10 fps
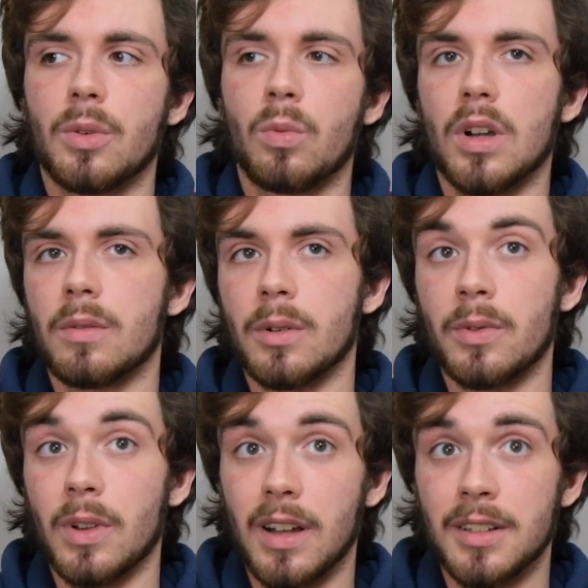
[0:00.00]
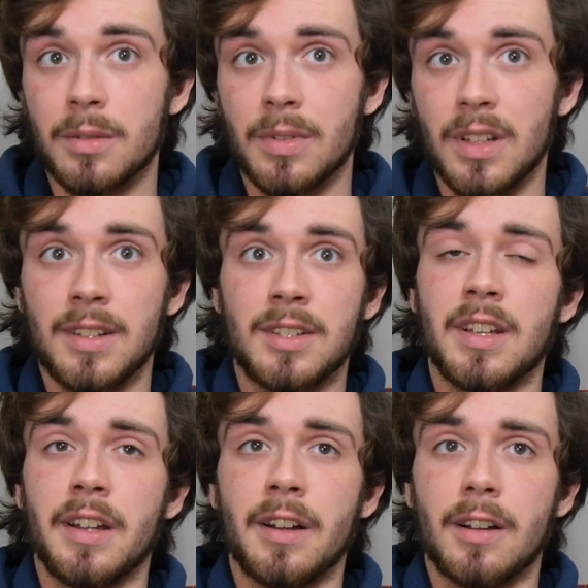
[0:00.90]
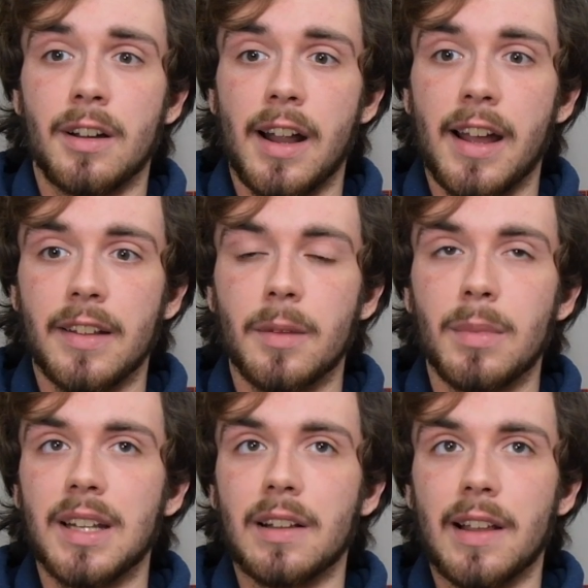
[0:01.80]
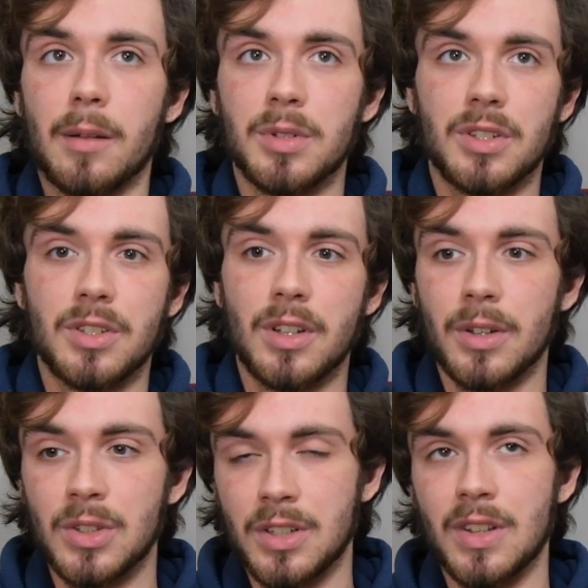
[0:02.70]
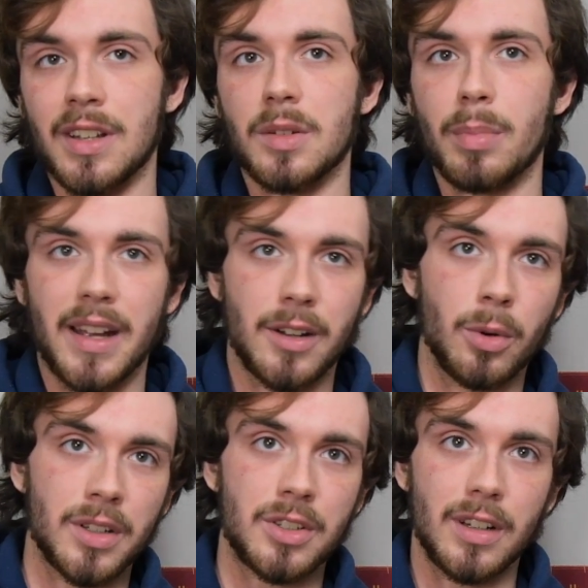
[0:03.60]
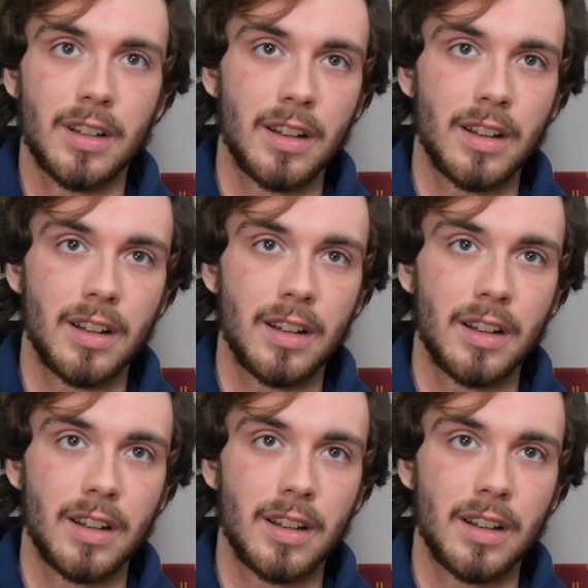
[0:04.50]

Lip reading: one of our philosophies here at the Media Lab is there's no such thing as a bad question.